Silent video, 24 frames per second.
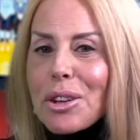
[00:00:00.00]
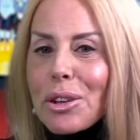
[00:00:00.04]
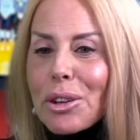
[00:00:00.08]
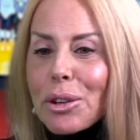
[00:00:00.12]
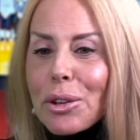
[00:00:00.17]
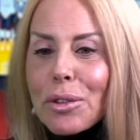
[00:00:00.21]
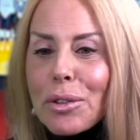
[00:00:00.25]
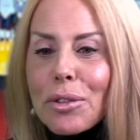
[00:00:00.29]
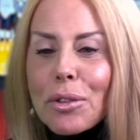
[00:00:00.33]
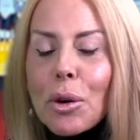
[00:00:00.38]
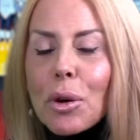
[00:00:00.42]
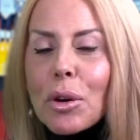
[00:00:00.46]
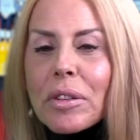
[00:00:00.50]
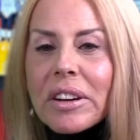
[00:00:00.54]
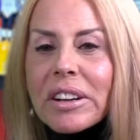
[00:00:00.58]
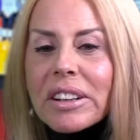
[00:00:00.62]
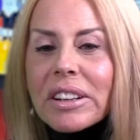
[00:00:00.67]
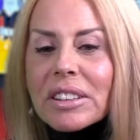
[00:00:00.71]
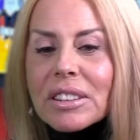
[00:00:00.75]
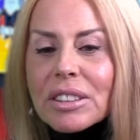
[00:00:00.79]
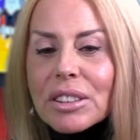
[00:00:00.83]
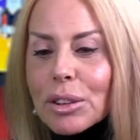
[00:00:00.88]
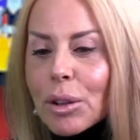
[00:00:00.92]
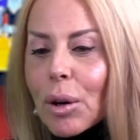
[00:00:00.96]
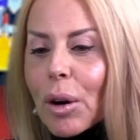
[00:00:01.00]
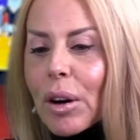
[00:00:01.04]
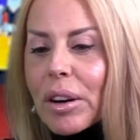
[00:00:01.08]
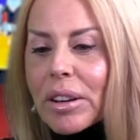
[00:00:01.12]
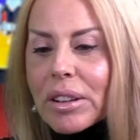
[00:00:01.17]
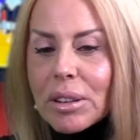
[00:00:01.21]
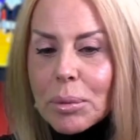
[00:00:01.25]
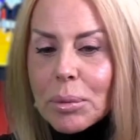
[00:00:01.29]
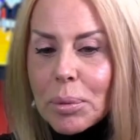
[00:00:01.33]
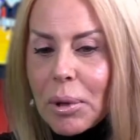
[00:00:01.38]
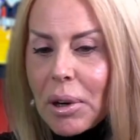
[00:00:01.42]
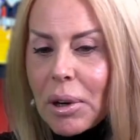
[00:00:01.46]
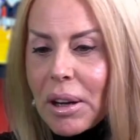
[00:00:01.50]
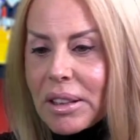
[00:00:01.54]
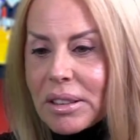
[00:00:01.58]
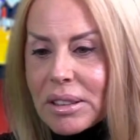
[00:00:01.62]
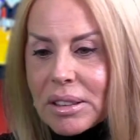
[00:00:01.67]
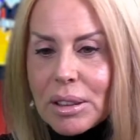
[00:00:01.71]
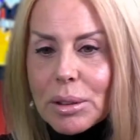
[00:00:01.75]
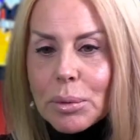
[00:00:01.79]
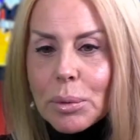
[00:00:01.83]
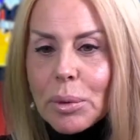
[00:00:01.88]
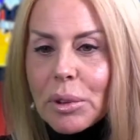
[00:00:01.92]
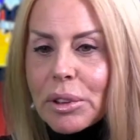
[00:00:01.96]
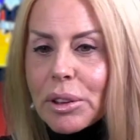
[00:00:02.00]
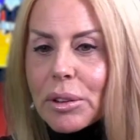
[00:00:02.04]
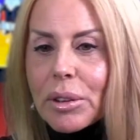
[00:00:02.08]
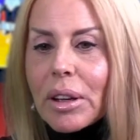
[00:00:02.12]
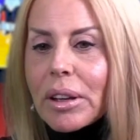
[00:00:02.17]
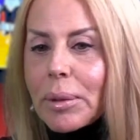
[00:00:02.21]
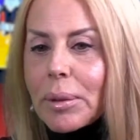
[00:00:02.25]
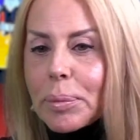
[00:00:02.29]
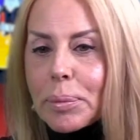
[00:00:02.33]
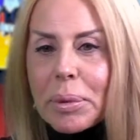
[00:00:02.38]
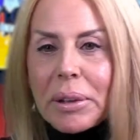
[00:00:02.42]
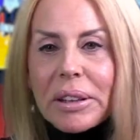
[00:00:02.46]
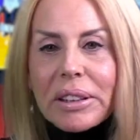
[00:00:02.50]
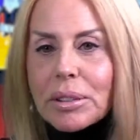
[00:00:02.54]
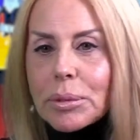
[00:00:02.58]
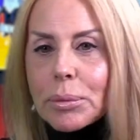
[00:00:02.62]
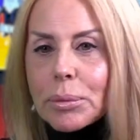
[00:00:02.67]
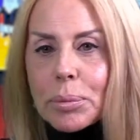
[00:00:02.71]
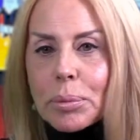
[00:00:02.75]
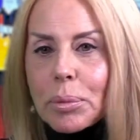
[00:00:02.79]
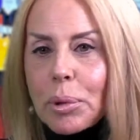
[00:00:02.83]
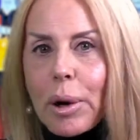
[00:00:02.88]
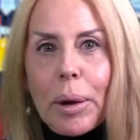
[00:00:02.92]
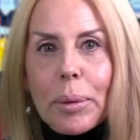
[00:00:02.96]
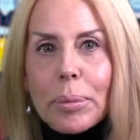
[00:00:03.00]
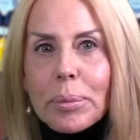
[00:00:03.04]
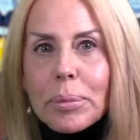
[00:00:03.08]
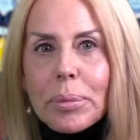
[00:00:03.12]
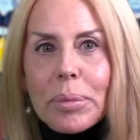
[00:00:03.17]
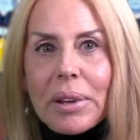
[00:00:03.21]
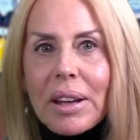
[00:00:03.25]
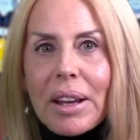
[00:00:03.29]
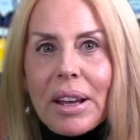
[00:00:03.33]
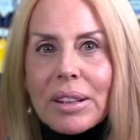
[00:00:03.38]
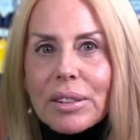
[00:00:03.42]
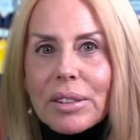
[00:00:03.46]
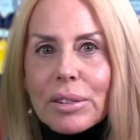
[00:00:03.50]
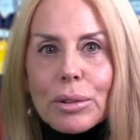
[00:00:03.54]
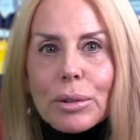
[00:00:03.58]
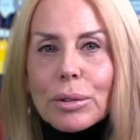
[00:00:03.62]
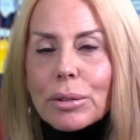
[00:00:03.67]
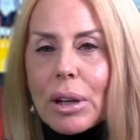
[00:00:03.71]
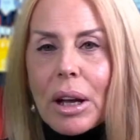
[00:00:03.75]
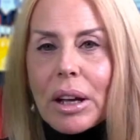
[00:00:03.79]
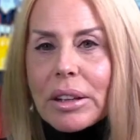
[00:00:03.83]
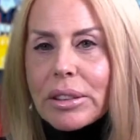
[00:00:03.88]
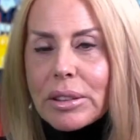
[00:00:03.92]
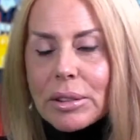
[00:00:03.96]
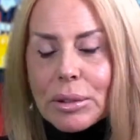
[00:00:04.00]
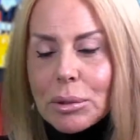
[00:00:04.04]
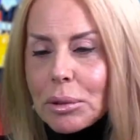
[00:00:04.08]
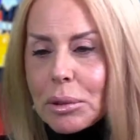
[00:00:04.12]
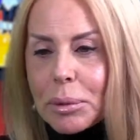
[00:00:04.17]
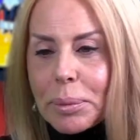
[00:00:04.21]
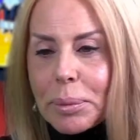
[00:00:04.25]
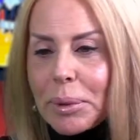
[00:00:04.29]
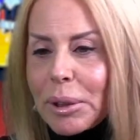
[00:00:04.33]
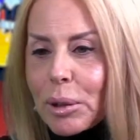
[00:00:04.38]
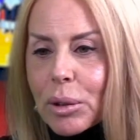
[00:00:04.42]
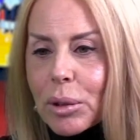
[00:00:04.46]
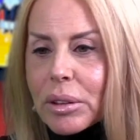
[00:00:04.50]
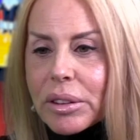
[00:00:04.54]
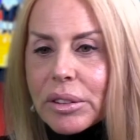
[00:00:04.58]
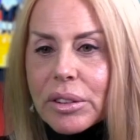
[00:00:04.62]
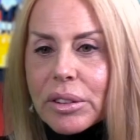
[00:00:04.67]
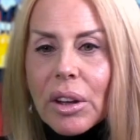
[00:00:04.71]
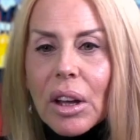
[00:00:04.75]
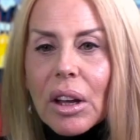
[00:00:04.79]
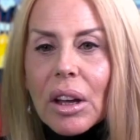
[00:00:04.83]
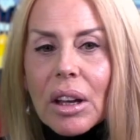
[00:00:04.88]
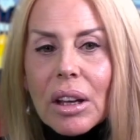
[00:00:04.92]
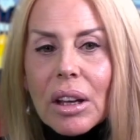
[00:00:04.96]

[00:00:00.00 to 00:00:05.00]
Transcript: You've already started the process when you pick Prep as your high school, because